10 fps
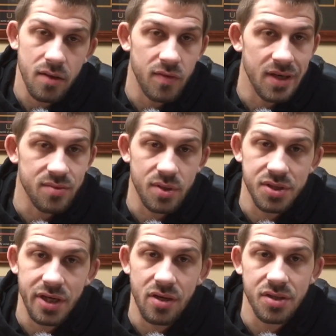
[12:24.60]
If you guys want
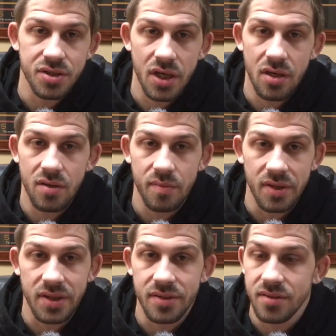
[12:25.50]
to share it,
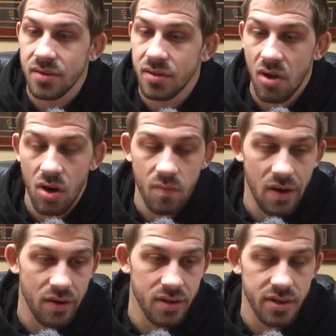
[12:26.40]
please talk
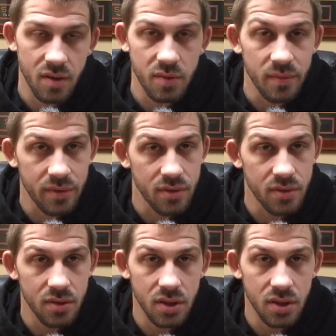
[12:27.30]
about it. Tell people,